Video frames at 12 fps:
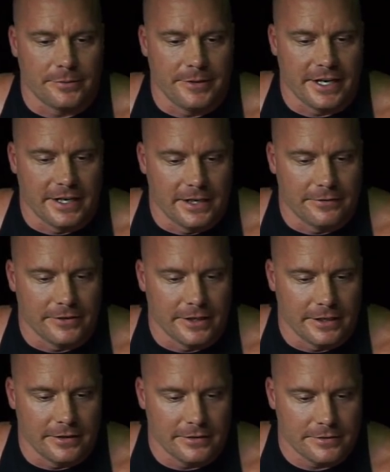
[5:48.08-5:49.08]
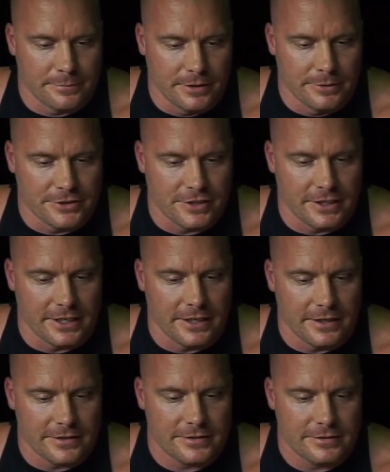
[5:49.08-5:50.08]
to me again after that. That was pretty much it, I
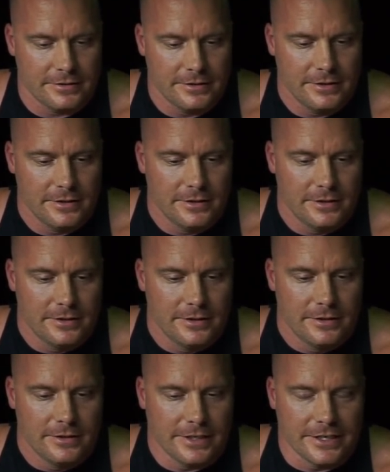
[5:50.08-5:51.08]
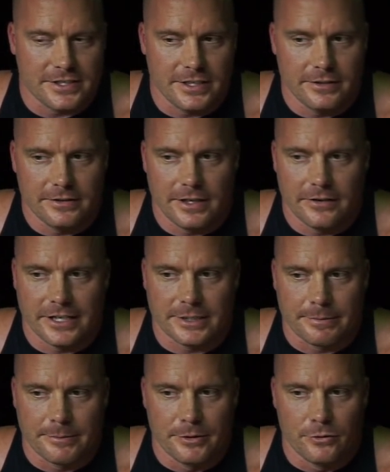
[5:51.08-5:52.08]
guess. They like to
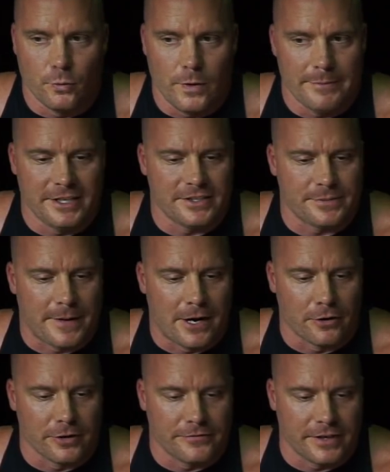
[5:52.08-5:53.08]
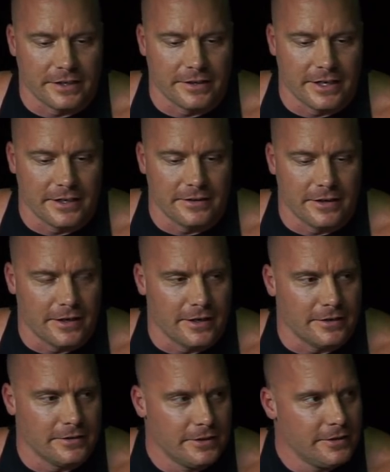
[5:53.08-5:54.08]
promote women's powerlifting and
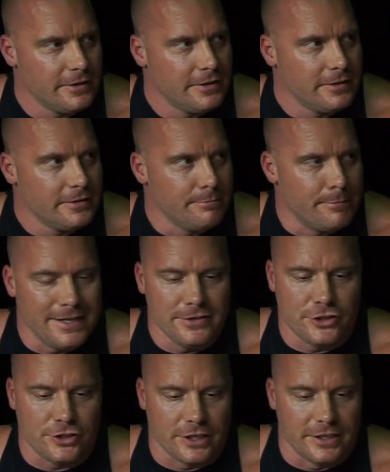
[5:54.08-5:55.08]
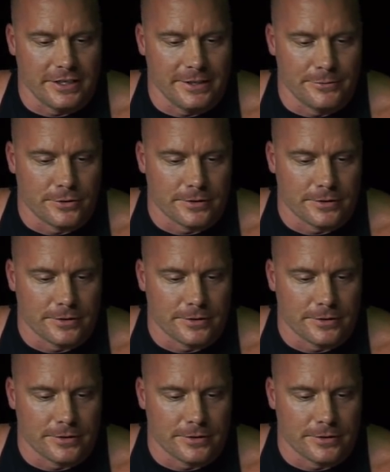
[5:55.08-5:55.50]
not men's shit anymore.